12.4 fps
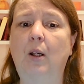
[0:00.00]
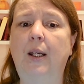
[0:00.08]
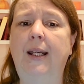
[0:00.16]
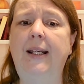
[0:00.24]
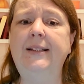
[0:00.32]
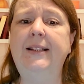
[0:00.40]

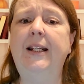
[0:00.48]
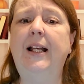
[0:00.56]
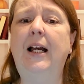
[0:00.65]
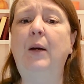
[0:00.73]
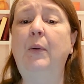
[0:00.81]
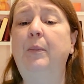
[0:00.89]
He said
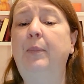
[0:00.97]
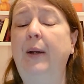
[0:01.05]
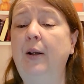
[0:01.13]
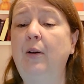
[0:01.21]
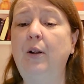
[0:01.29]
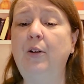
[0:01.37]
I would
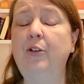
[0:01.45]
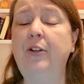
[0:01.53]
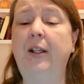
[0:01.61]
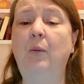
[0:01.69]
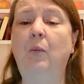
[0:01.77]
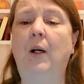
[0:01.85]
better
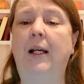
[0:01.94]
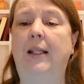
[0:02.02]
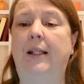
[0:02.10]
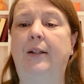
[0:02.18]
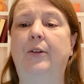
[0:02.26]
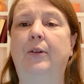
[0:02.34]
understand why
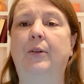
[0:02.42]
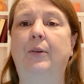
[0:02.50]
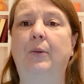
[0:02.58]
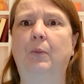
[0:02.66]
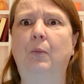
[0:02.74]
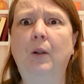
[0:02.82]
later.
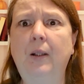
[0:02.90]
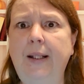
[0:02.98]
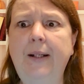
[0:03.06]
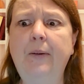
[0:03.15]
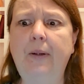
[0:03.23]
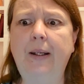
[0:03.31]
Well,
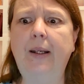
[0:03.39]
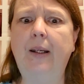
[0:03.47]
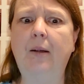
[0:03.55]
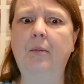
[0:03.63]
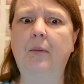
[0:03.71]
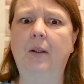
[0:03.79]
later
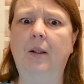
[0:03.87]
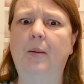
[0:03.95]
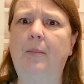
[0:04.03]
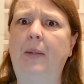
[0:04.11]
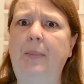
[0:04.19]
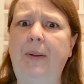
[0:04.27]
came.
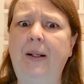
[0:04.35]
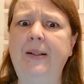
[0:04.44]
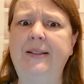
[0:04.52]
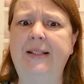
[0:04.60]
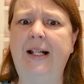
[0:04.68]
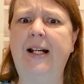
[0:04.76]
My
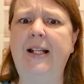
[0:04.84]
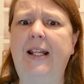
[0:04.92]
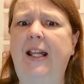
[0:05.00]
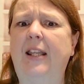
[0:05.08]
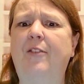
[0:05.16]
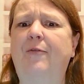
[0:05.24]
parents died,
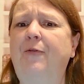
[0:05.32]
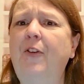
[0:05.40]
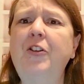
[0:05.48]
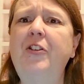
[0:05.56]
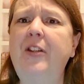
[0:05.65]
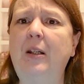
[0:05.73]
and the
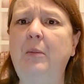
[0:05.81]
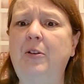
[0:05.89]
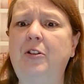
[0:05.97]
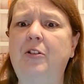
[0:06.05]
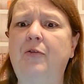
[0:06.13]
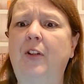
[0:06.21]
first thing
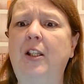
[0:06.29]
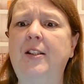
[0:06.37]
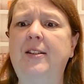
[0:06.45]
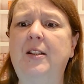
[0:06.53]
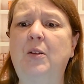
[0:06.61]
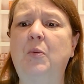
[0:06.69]
Mr.
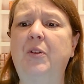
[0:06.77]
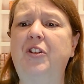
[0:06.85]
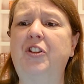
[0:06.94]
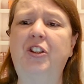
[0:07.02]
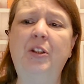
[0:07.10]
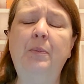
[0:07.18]
Vollins did was
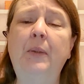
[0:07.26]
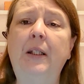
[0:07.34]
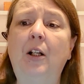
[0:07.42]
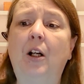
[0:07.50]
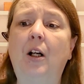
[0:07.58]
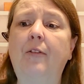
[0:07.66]
ship
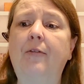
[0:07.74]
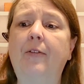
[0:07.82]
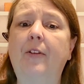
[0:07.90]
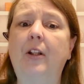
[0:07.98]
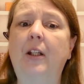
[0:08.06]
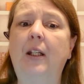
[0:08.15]
me off.
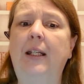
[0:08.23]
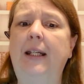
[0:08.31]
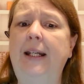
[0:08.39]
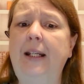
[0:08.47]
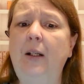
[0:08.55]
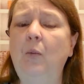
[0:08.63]

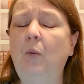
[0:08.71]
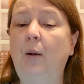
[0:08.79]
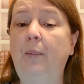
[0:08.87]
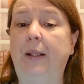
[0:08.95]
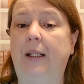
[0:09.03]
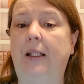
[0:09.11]
He didn't
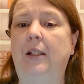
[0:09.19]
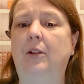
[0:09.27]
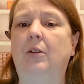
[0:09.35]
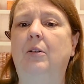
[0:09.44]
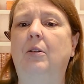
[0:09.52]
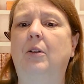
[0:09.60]
want me
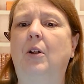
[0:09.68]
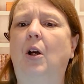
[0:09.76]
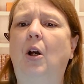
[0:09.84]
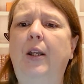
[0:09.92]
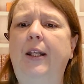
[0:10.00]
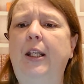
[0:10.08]
either,
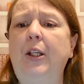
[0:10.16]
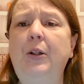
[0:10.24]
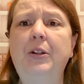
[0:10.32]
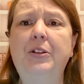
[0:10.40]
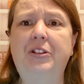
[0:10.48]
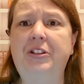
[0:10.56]
only he
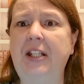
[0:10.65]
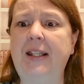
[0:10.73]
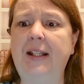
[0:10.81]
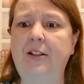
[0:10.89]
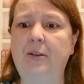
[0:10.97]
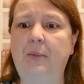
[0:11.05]
couldn't say
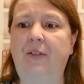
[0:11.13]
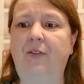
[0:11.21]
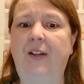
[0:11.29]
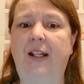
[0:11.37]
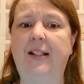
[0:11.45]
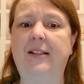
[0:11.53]
that to my
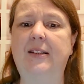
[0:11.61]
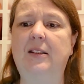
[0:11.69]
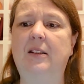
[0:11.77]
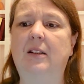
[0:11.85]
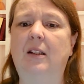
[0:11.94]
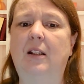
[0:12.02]
face.